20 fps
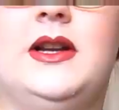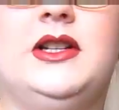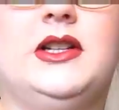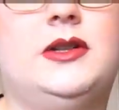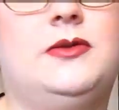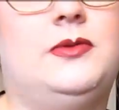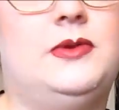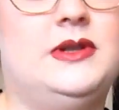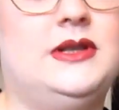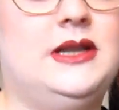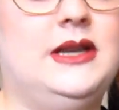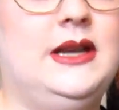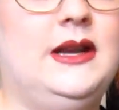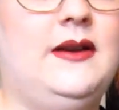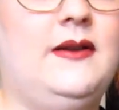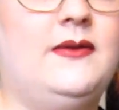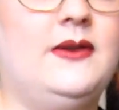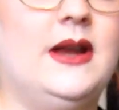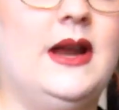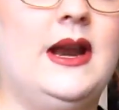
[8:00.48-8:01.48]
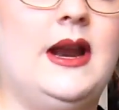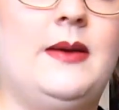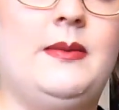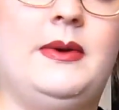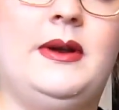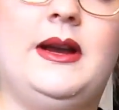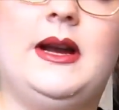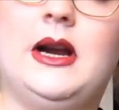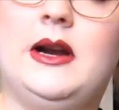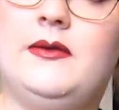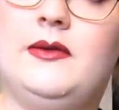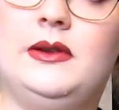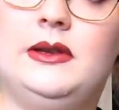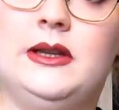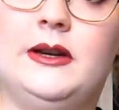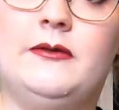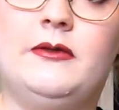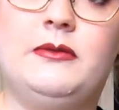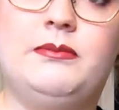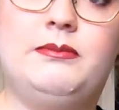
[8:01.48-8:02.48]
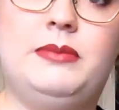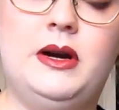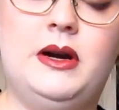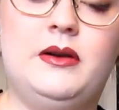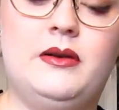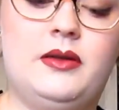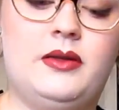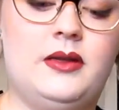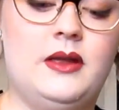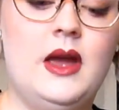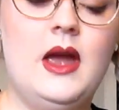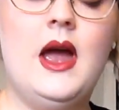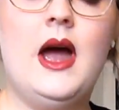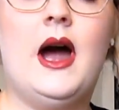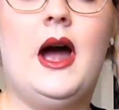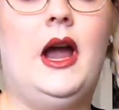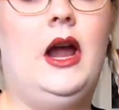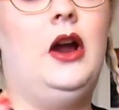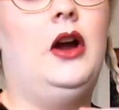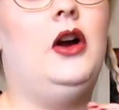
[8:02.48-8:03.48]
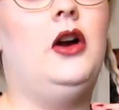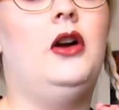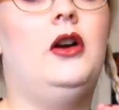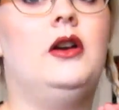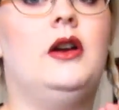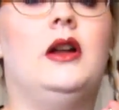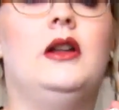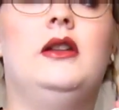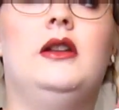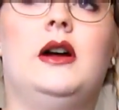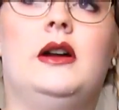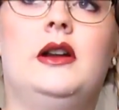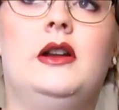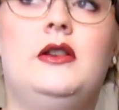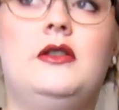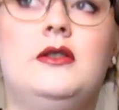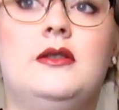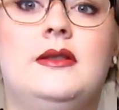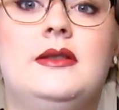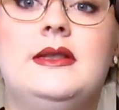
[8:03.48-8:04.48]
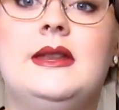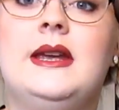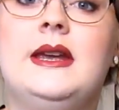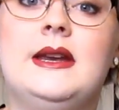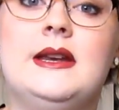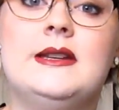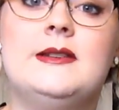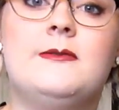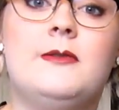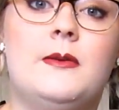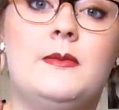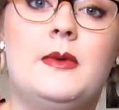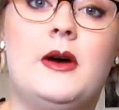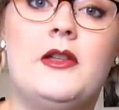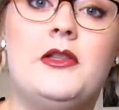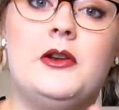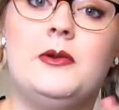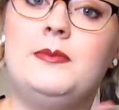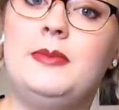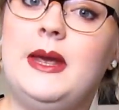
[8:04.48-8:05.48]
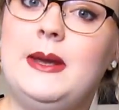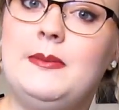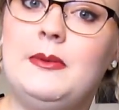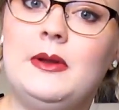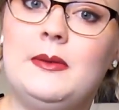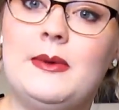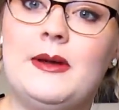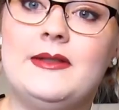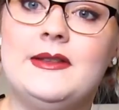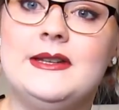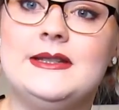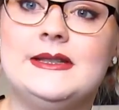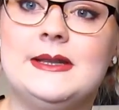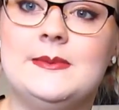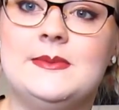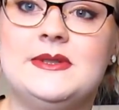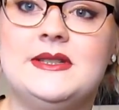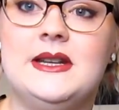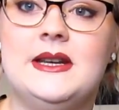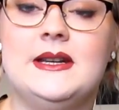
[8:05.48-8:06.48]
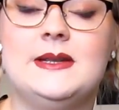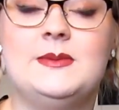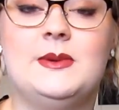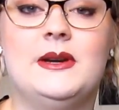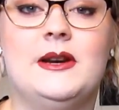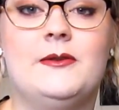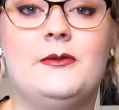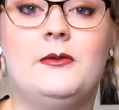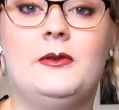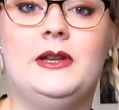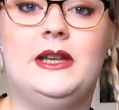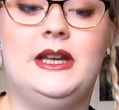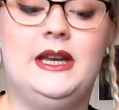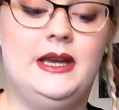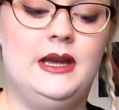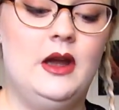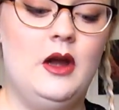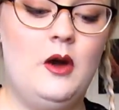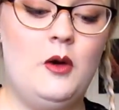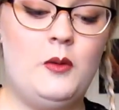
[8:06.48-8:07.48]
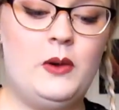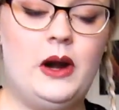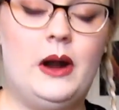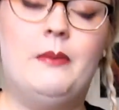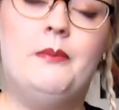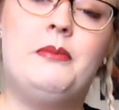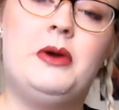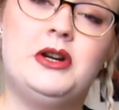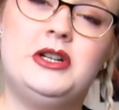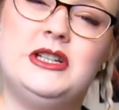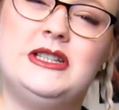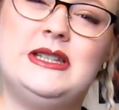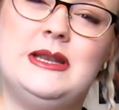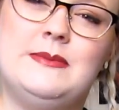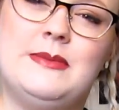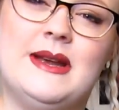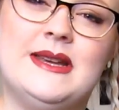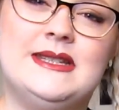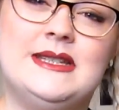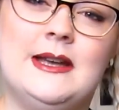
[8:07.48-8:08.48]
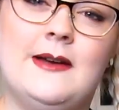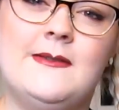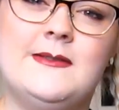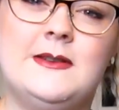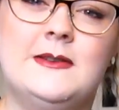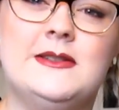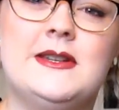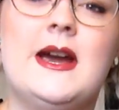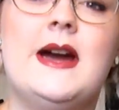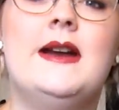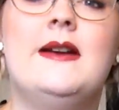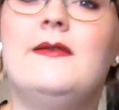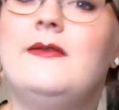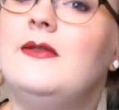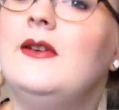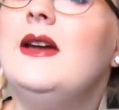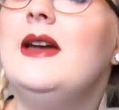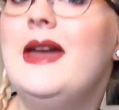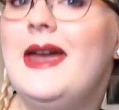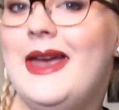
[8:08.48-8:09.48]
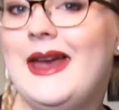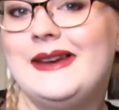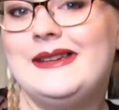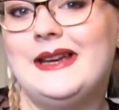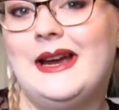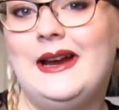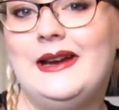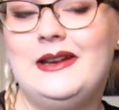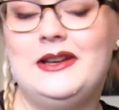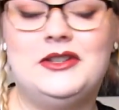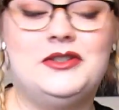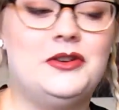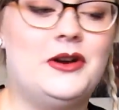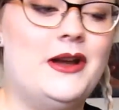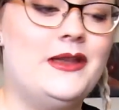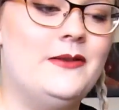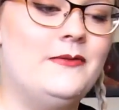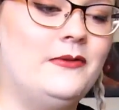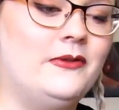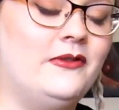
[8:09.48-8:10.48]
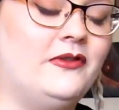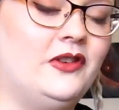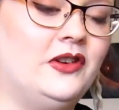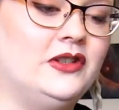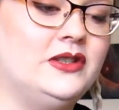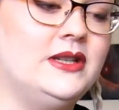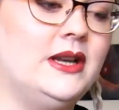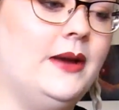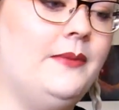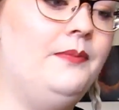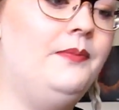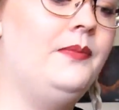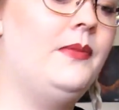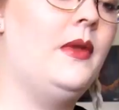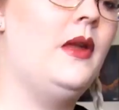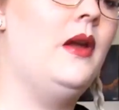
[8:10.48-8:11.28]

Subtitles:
just received, and I've been kind of in love with both. I heard a lot of good things from other people about these lipsticks, but never really went out and purchased them myself, so I was kind of excited to try them for the first time.